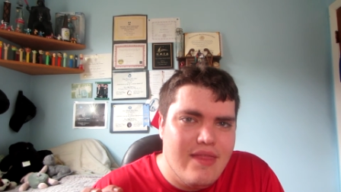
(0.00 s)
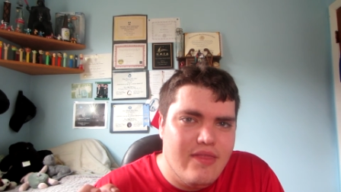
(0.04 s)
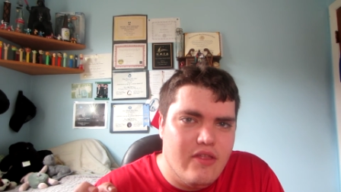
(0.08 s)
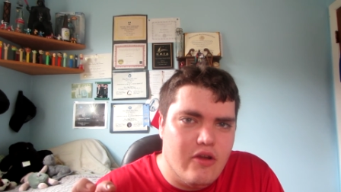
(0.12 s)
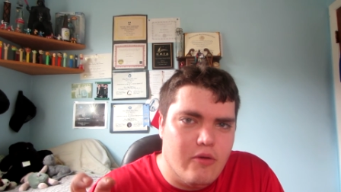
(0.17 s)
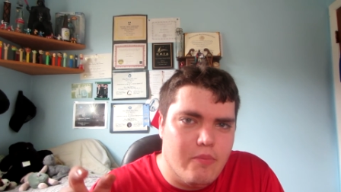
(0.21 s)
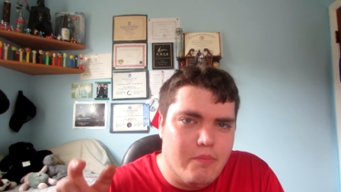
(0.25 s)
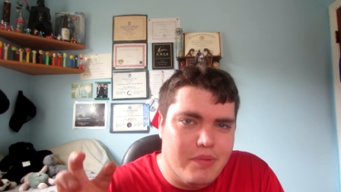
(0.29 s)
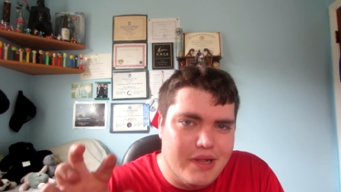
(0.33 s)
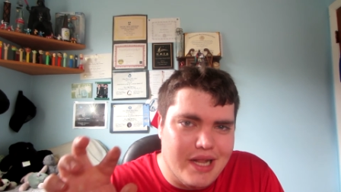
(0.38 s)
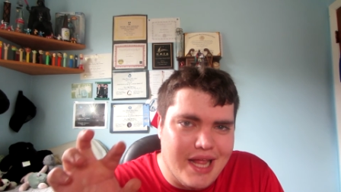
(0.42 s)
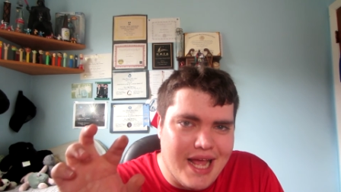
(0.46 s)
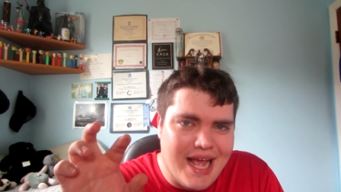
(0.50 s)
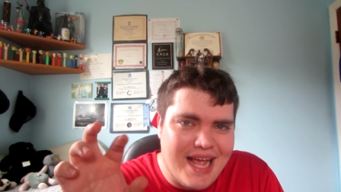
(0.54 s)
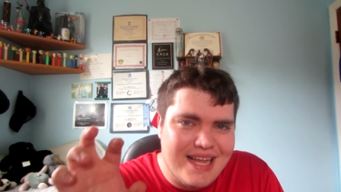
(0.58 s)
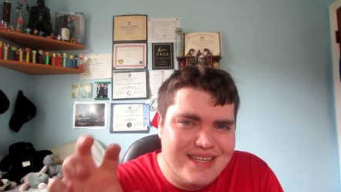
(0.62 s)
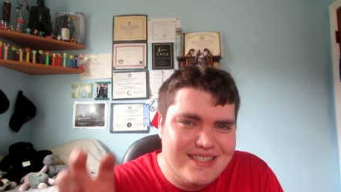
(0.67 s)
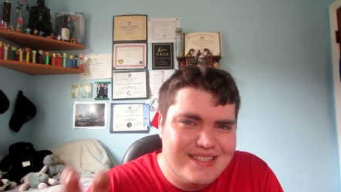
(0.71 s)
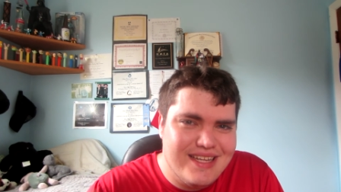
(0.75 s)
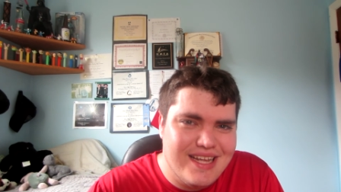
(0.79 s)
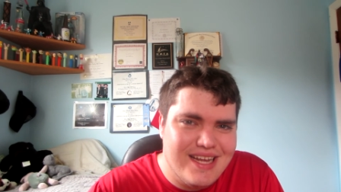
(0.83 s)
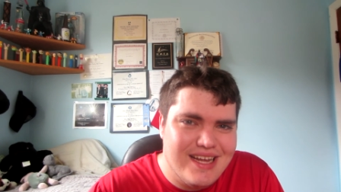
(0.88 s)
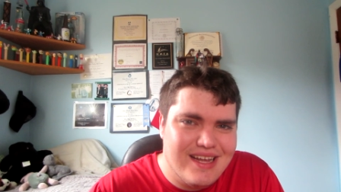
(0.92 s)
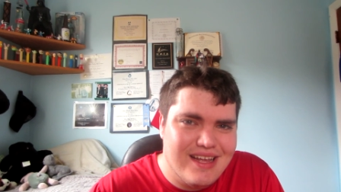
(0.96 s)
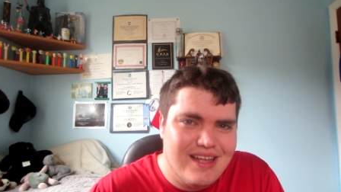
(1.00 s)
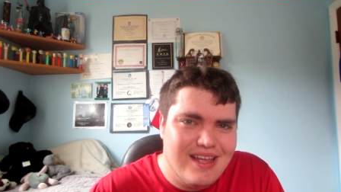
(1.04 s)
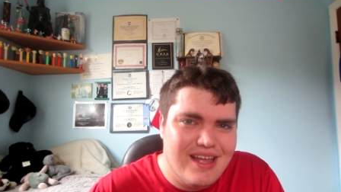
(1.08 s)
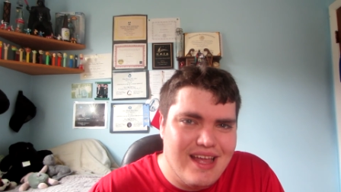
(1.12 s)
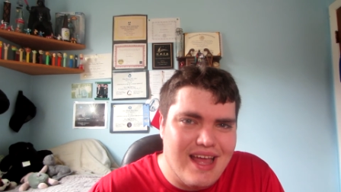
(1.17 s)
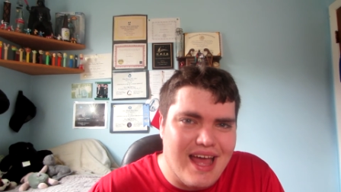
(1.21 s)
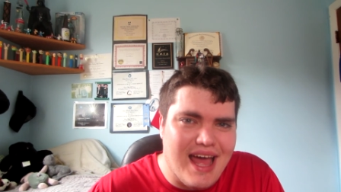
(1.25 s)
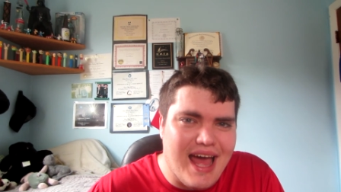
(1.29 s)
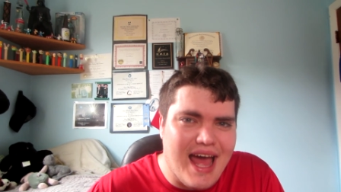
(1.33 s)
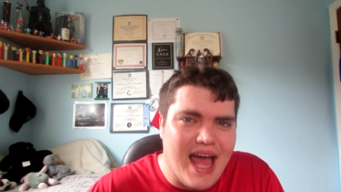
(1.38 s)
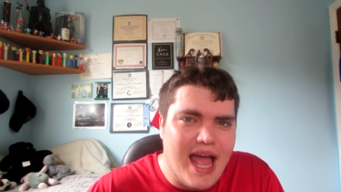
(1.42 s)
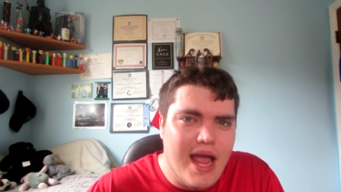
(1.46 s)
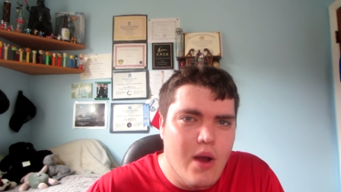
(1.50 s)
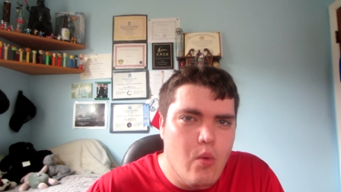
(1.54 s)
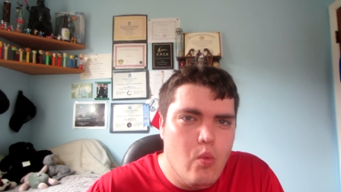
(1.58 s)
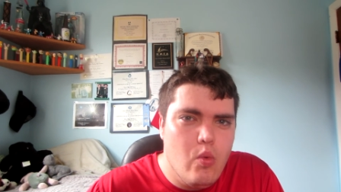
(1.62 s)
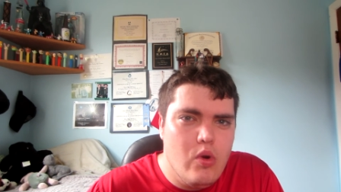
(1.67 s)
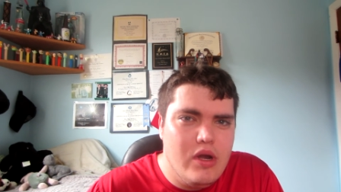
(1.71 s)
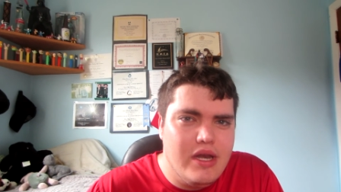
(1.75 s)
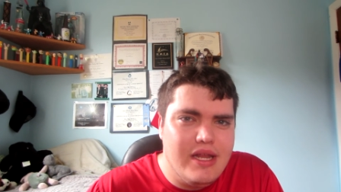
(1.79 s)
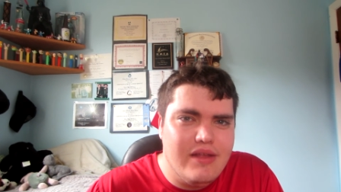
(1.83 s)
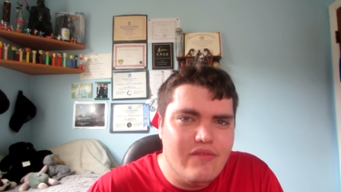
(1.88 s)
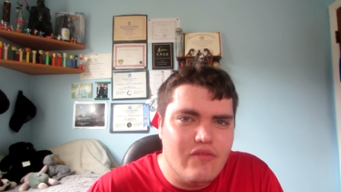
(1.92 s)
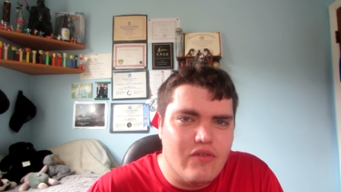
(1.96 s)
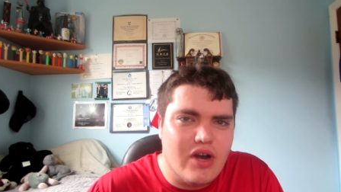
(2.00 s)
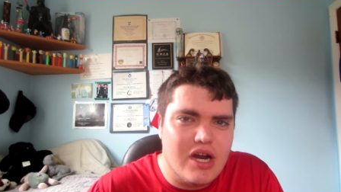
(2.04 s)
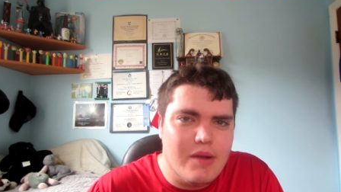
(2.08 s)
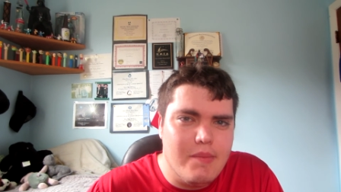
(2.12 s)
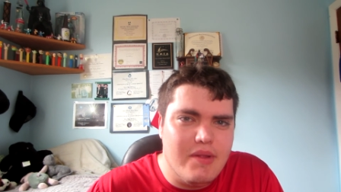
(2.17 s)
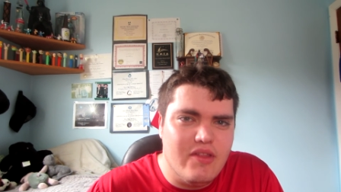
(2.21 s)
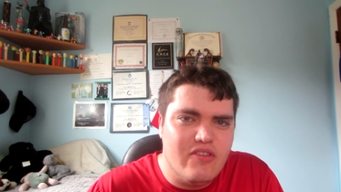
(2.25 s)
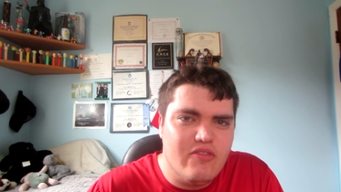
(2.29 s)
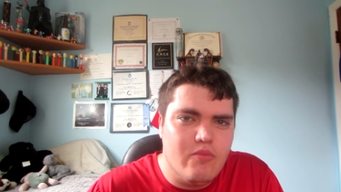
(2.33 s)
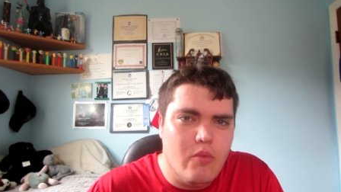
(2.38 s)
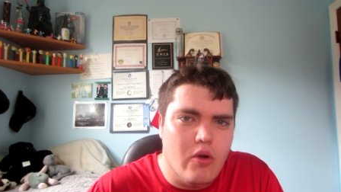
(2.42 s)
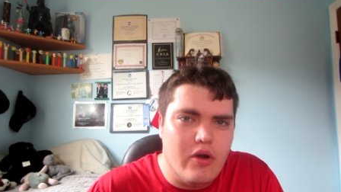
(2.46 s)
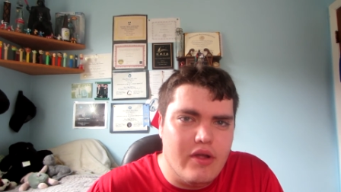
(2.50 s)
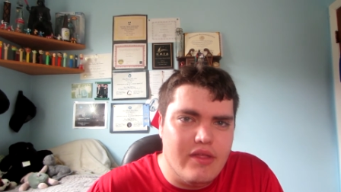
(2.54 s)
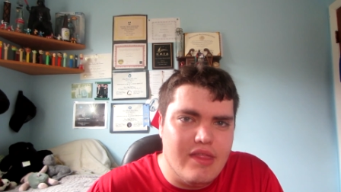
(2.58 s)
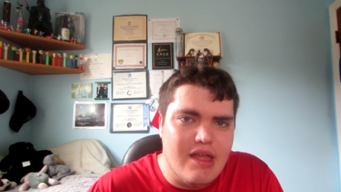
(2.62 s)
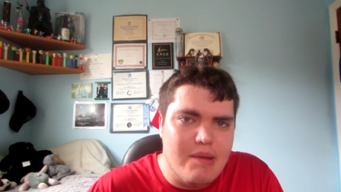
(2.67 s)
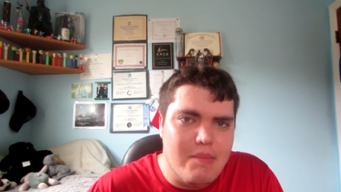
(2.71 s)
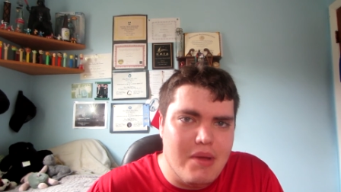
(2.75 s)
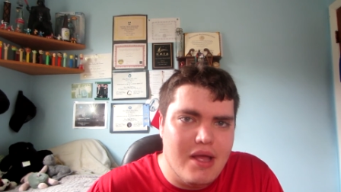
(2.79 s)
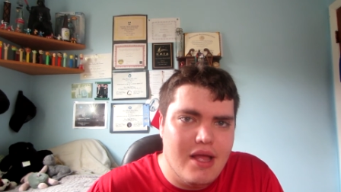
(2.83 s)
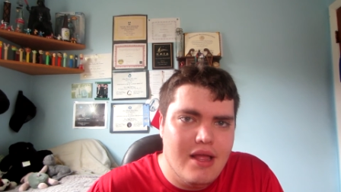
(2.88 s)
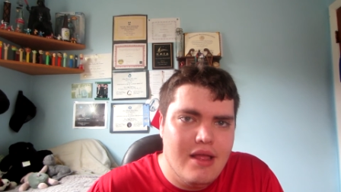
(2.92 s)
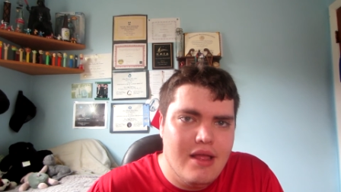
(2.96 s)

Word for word: They're plastic. I wouldn't even recommend smoking them.